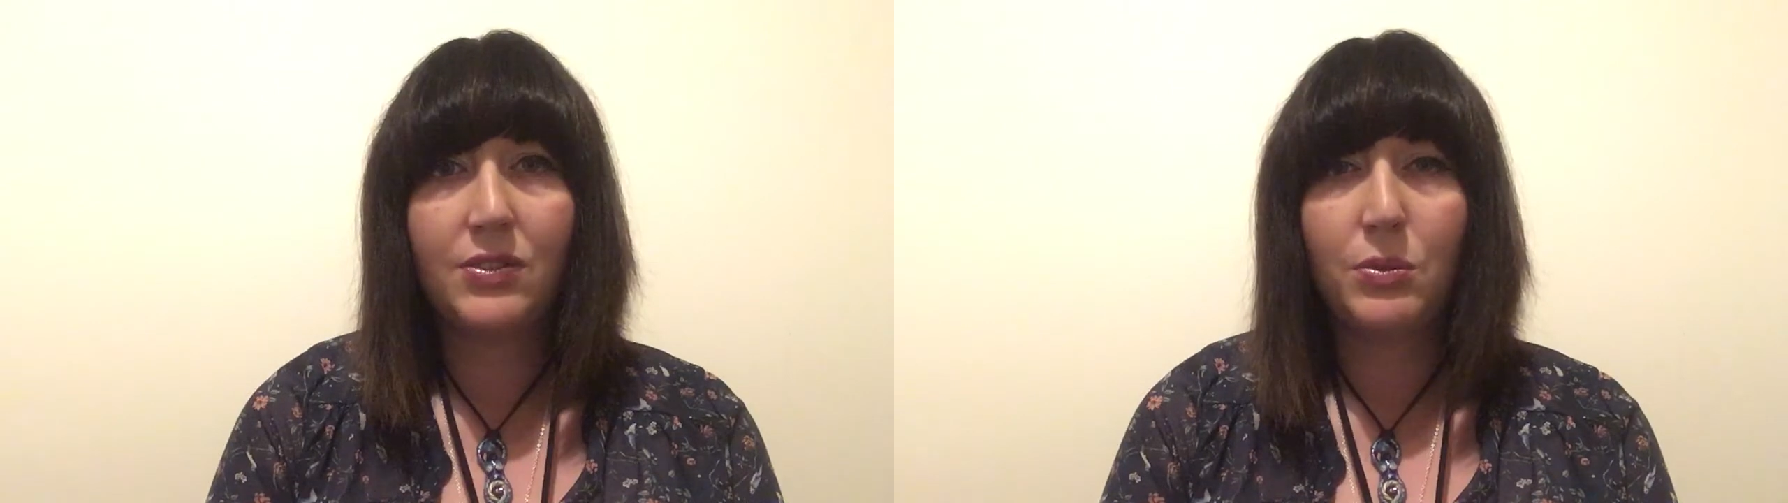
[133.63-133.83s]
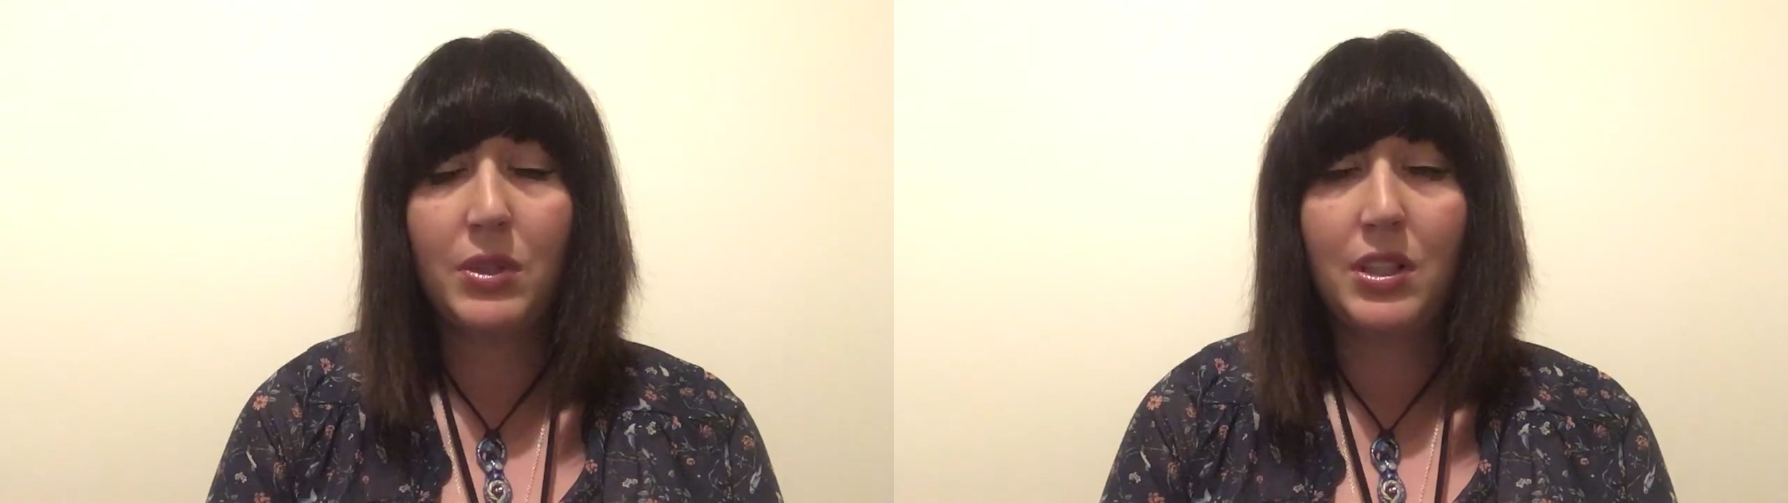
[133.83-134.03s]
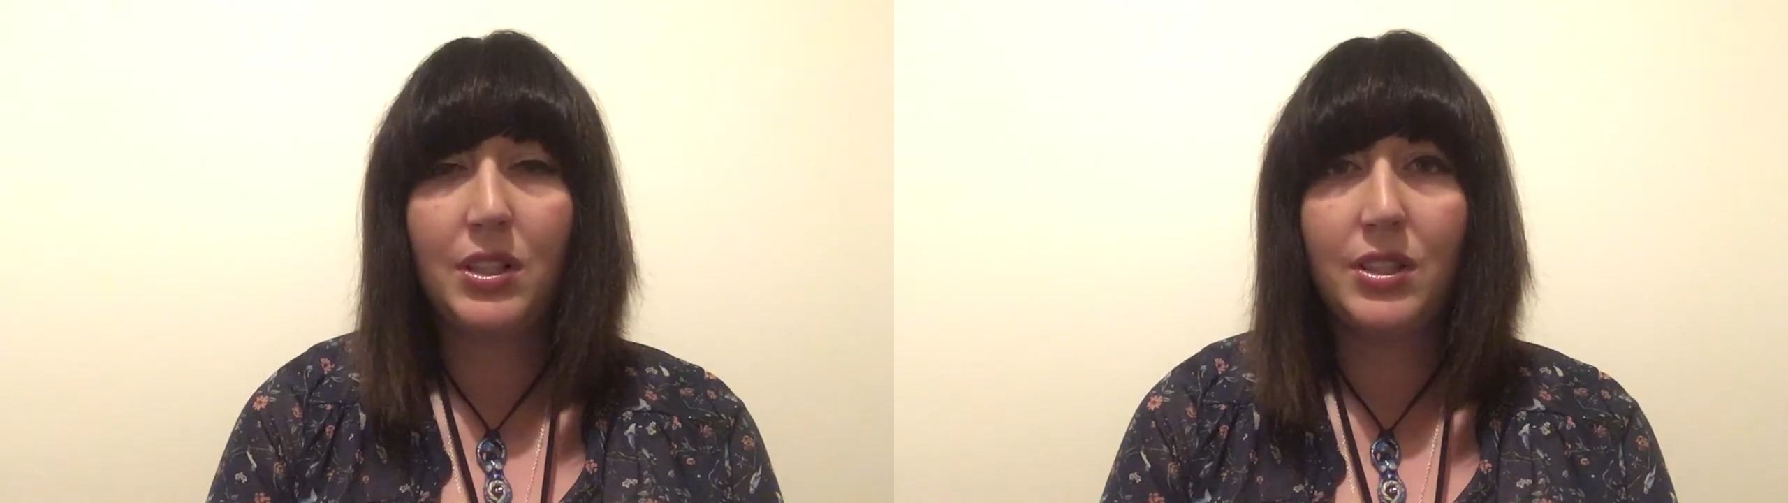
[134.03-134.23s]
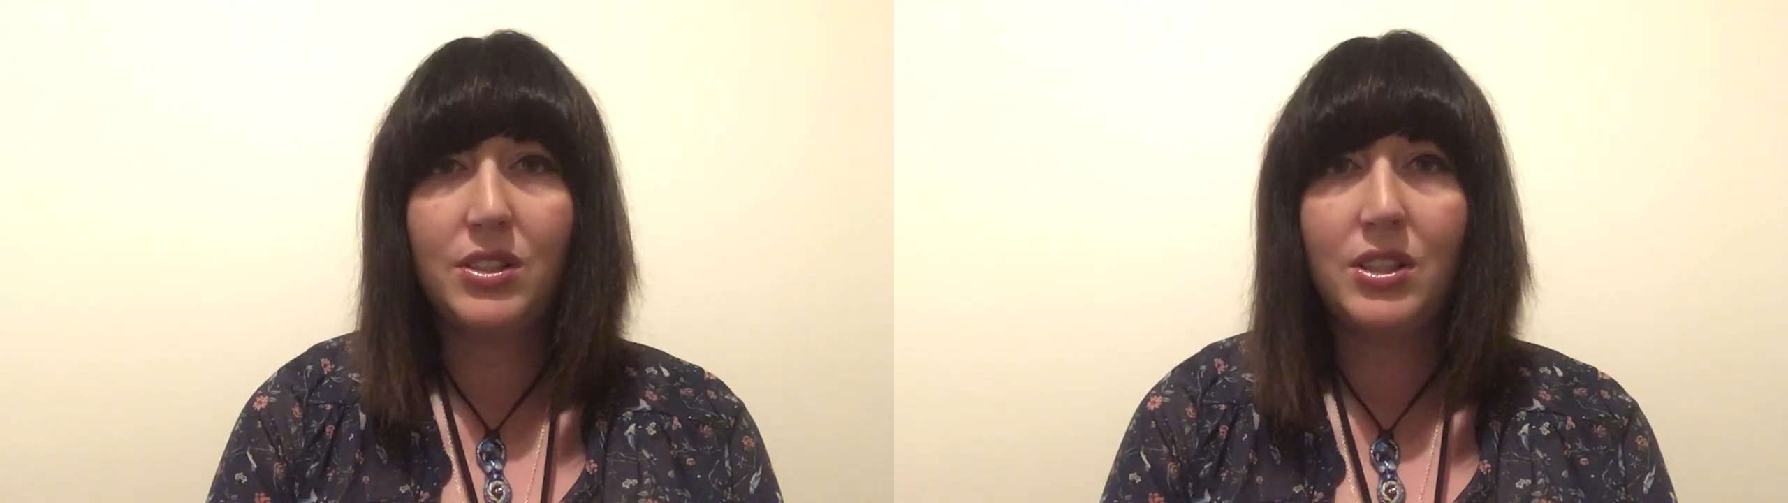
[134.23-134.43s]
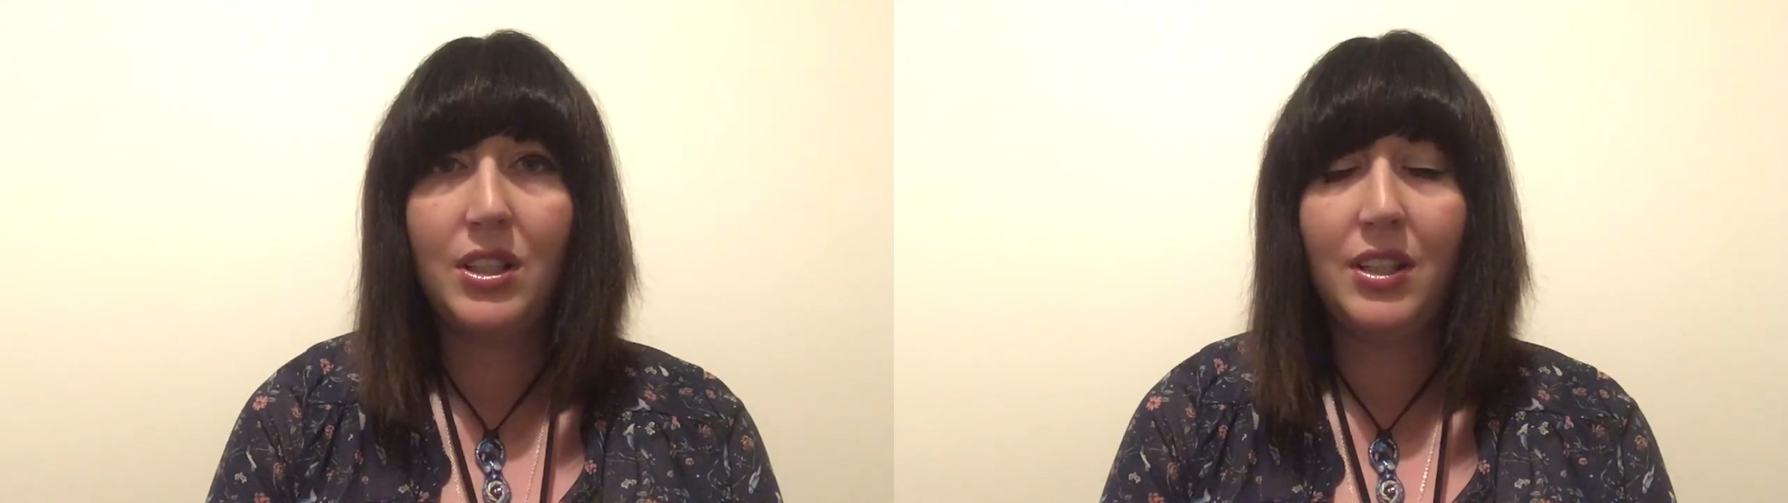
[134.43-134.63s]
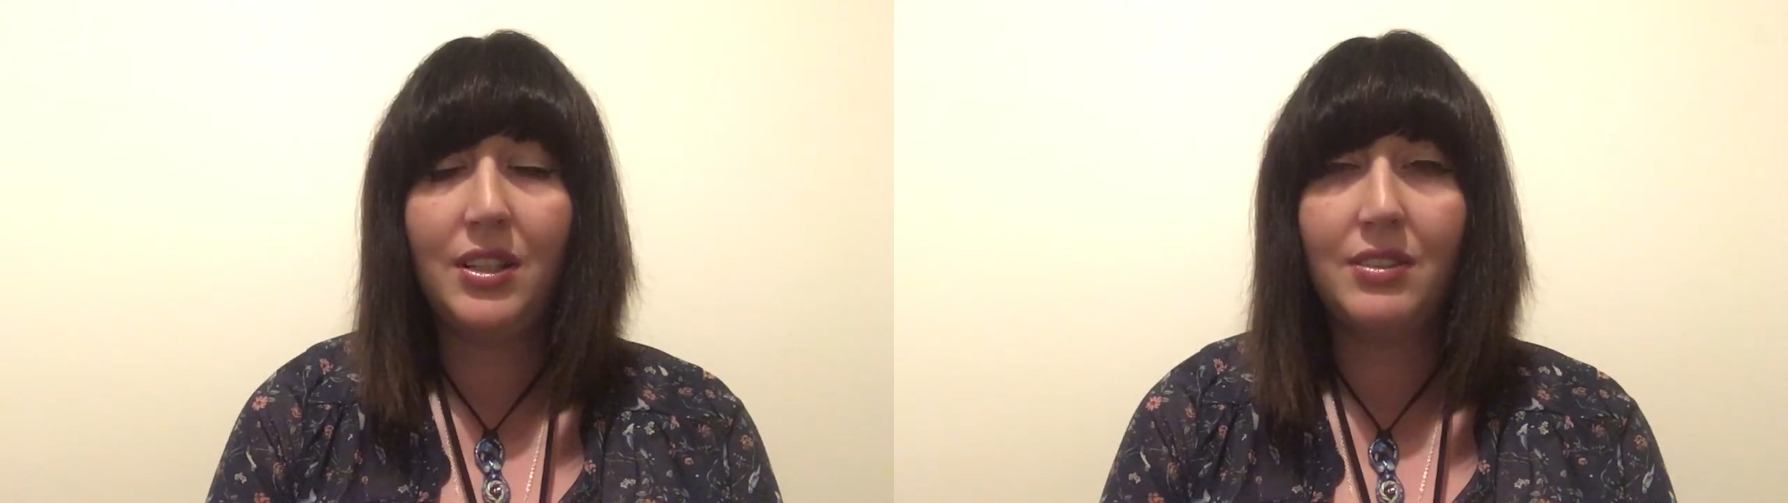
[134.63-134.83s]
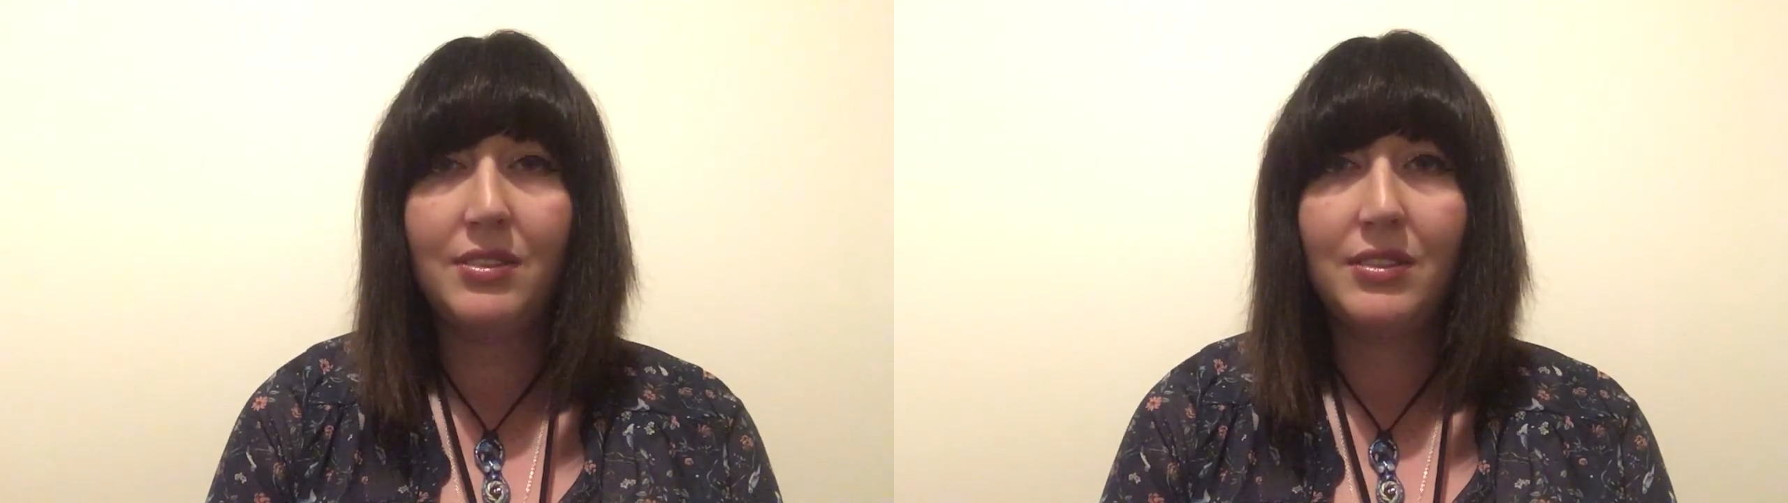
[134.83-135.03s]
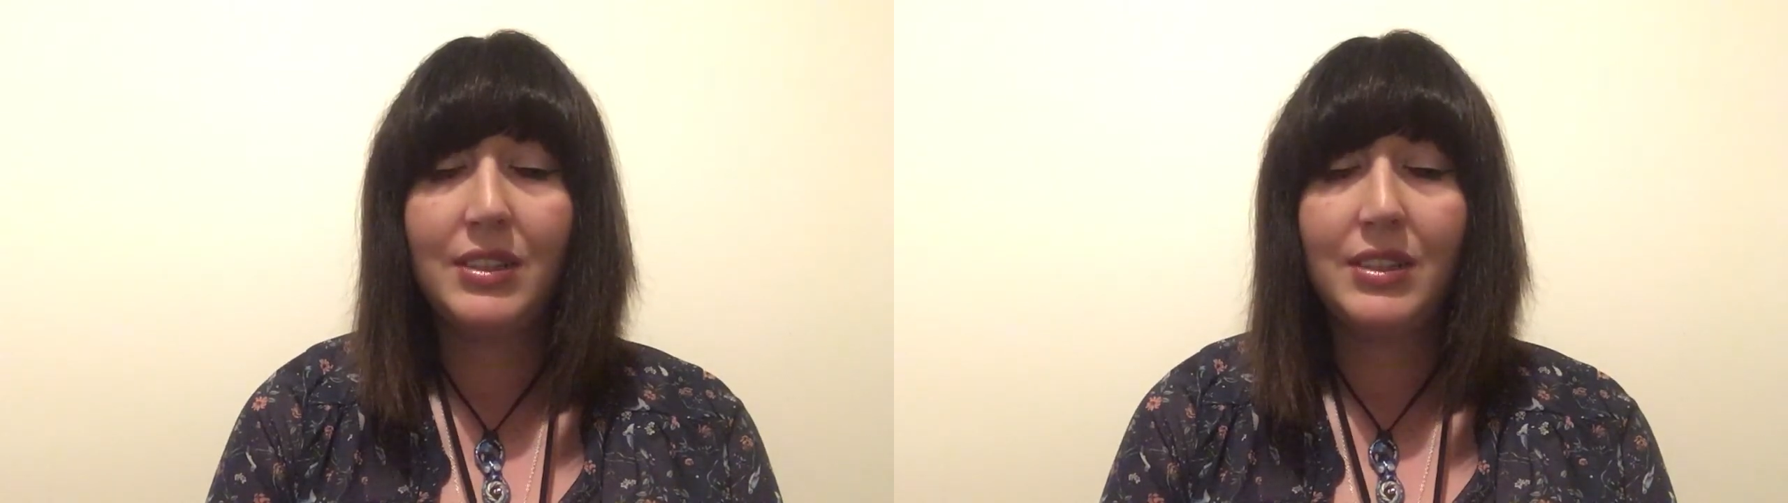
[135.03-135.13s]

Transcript: for one another too.